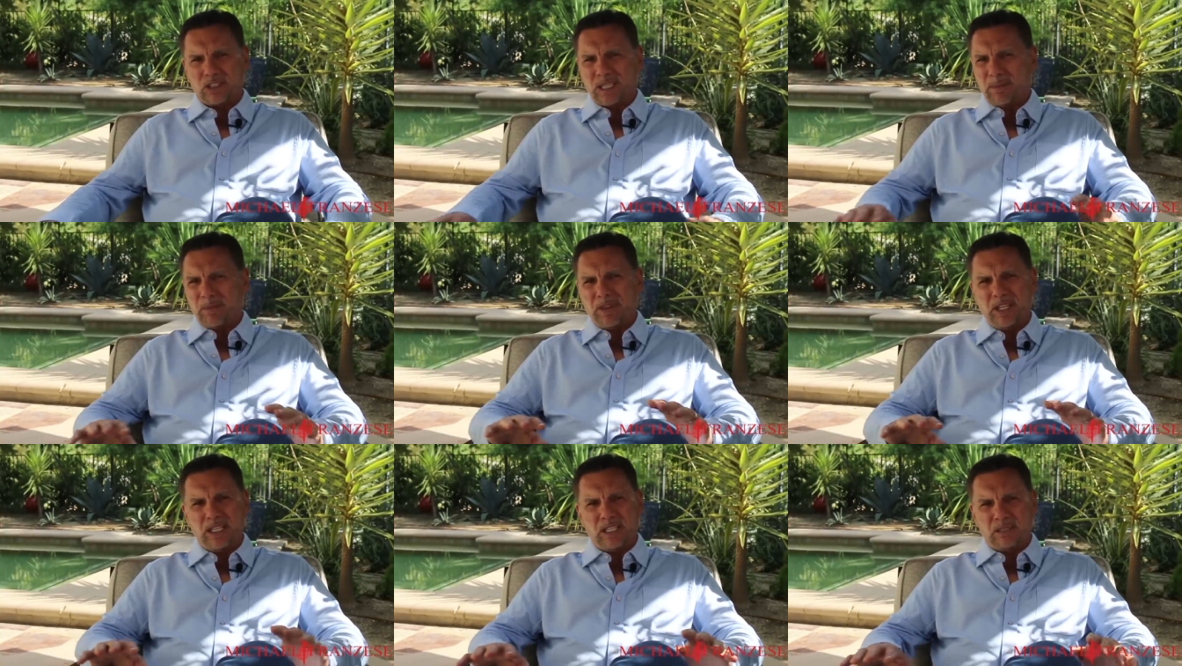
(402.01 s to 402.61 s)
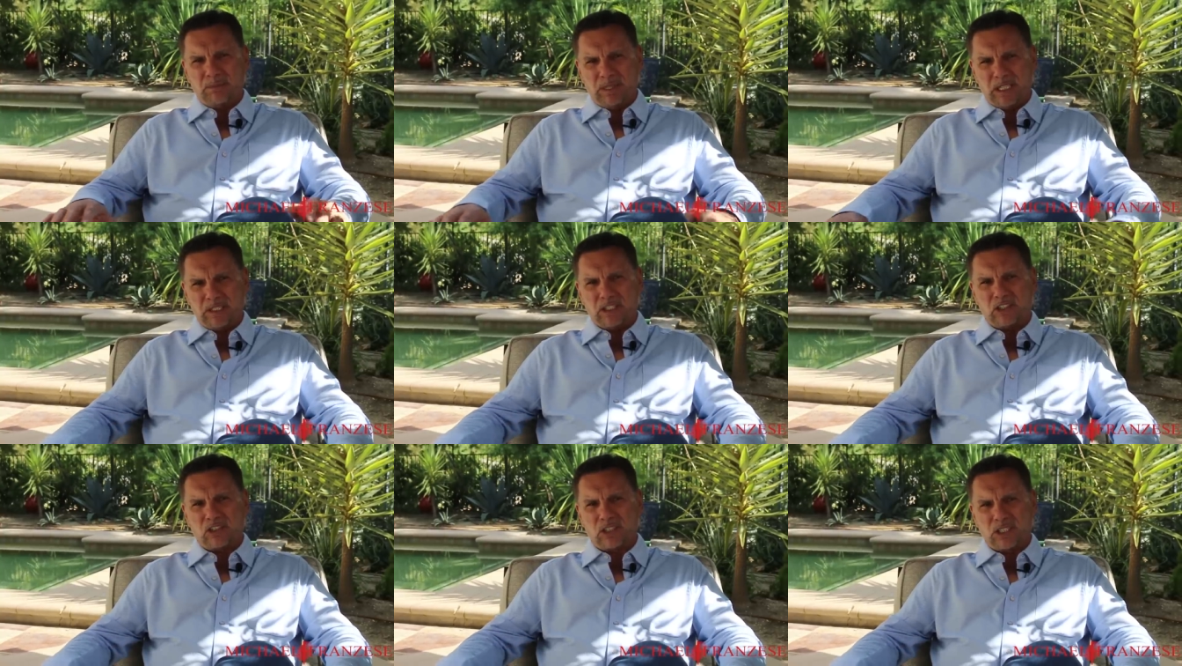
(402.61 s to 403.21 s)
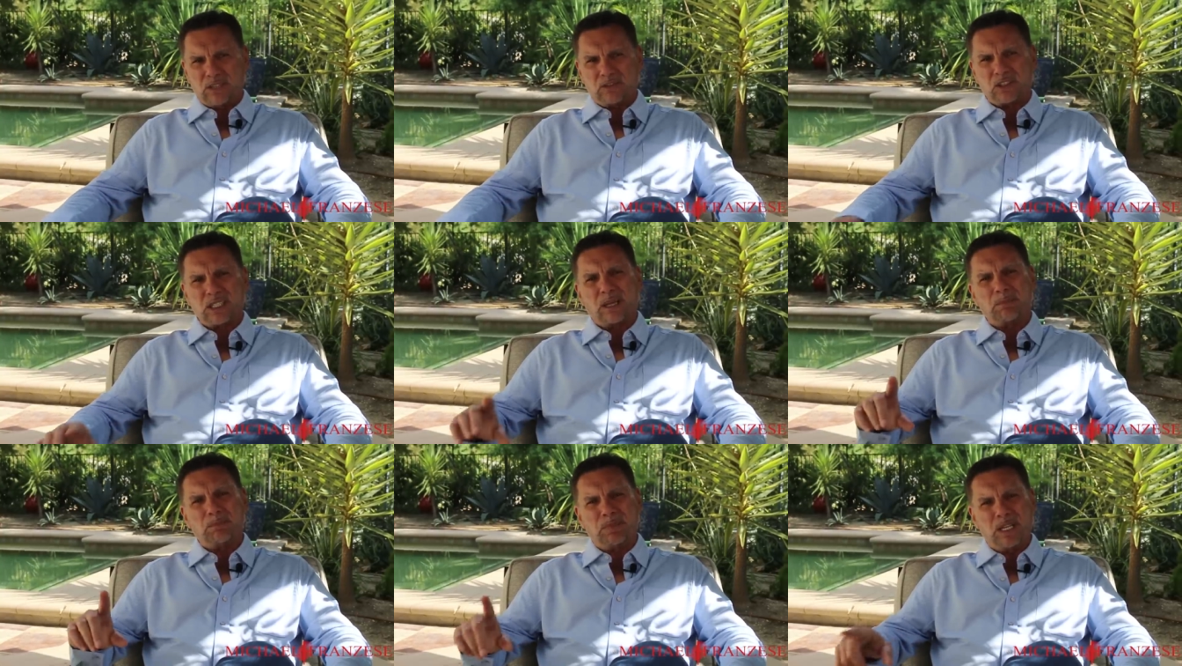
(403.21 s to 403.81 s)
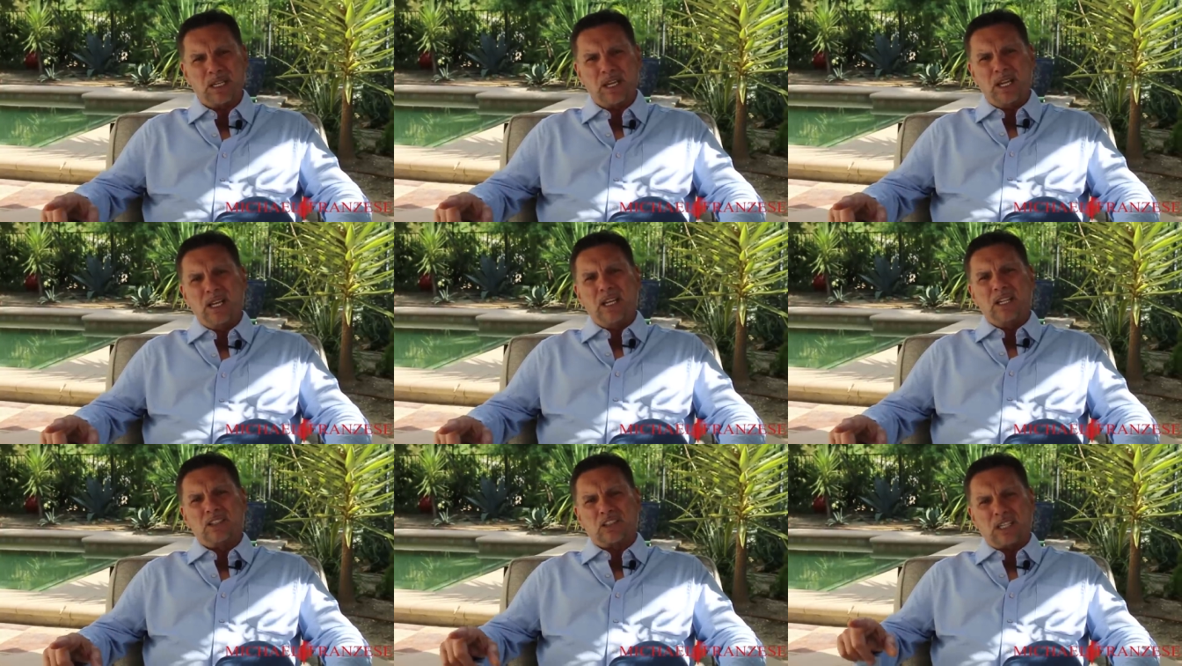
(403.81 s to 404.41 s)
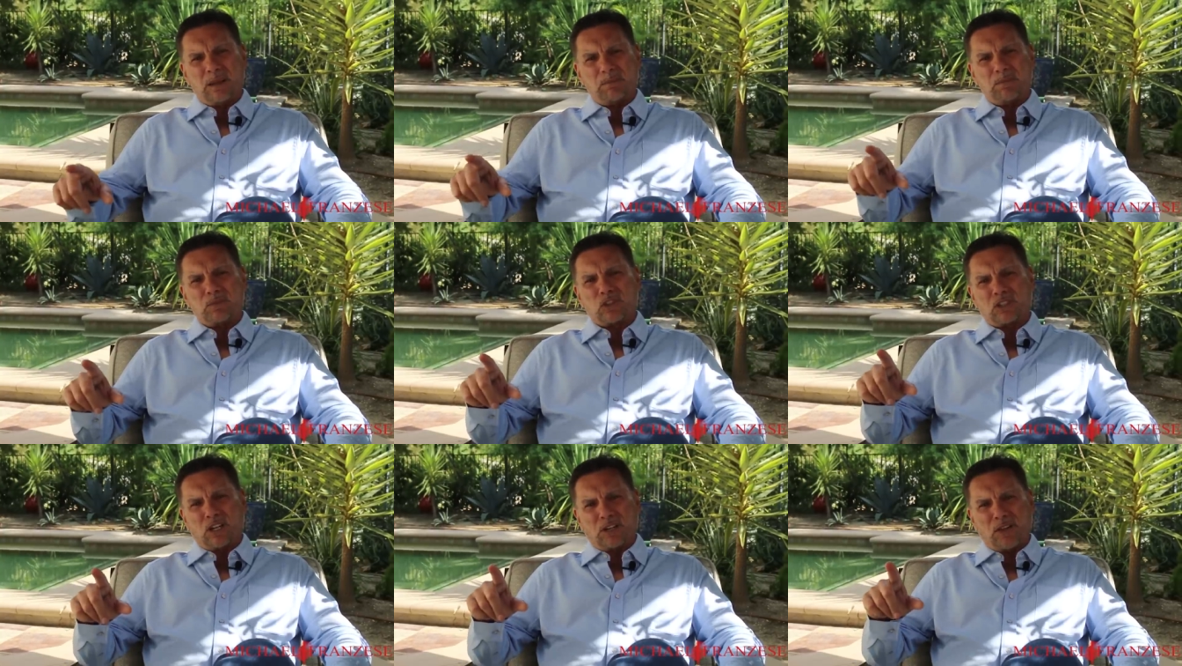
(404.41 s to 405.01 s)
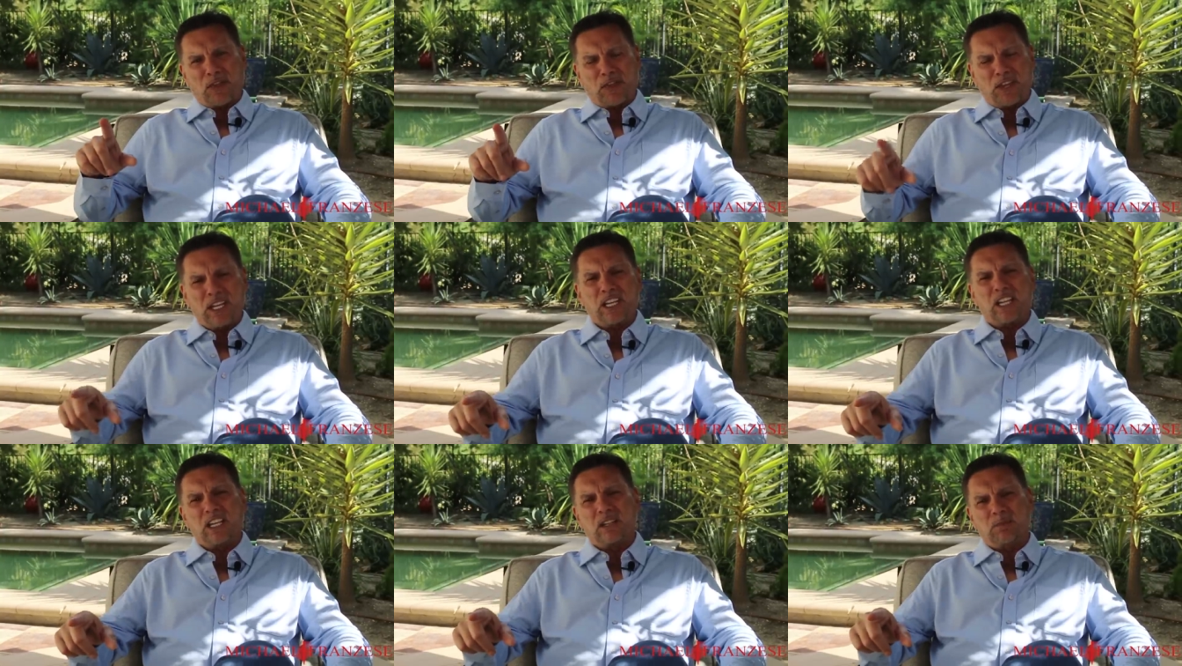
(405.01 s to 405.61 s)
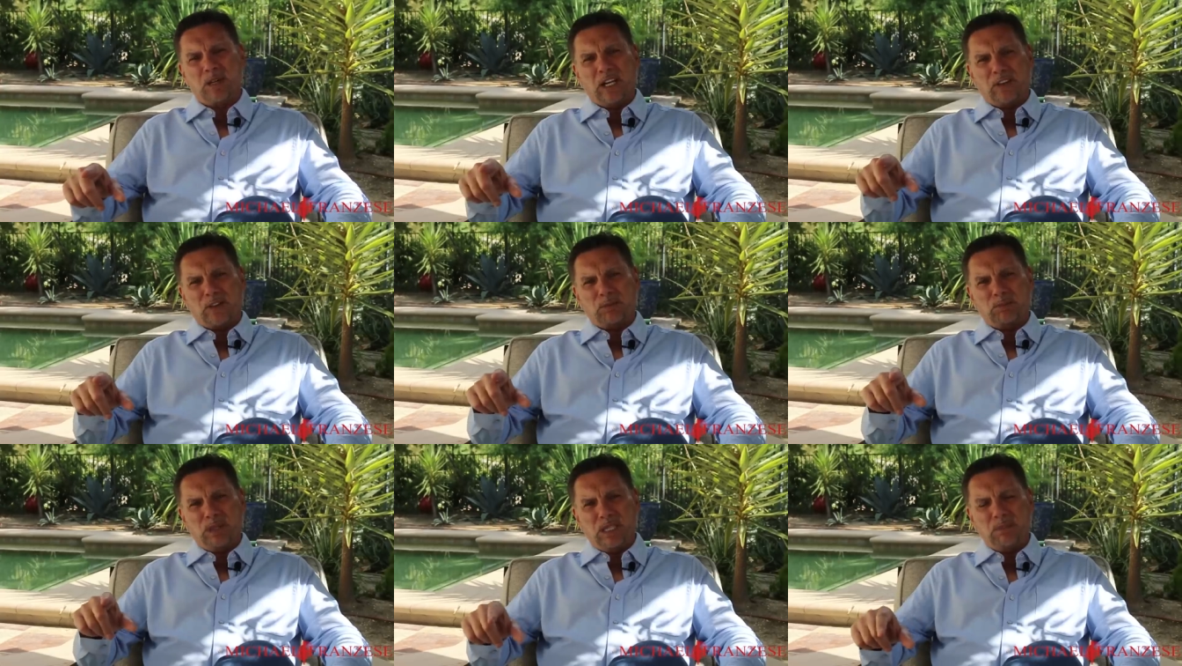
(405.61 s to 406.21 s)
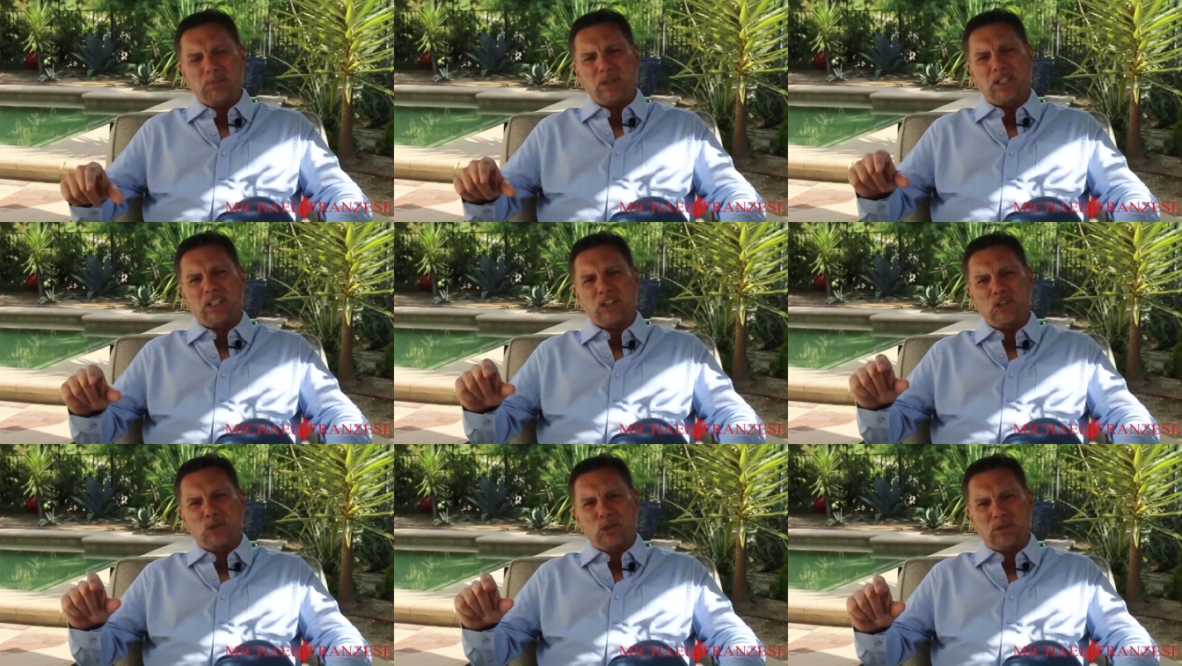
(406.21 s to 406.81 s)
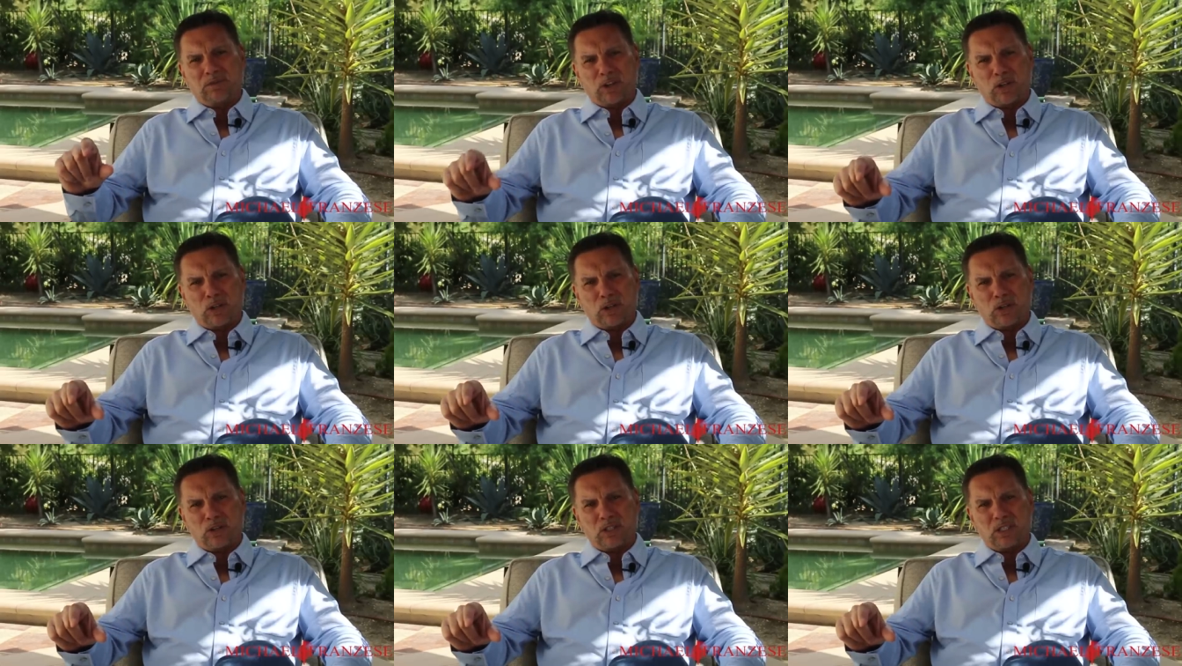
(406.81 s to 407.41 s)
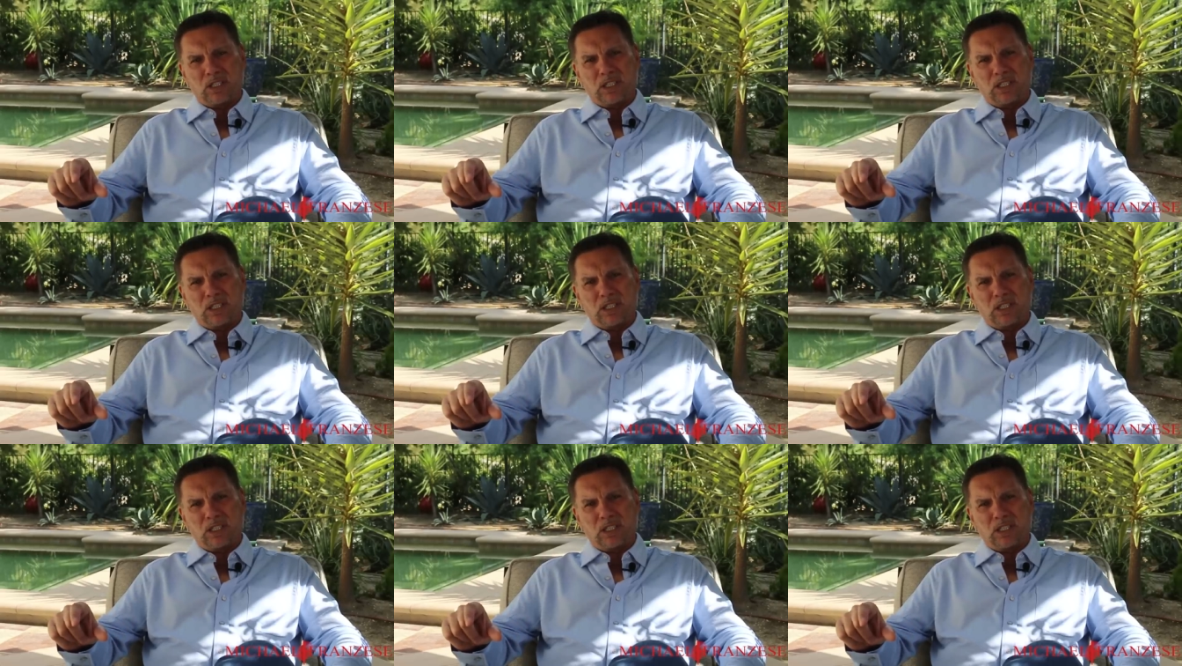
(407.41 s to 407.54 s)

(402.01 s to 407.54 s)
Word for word: Stop thinking about yourself. Stop, being, stop, start thinking about the people that you have hurt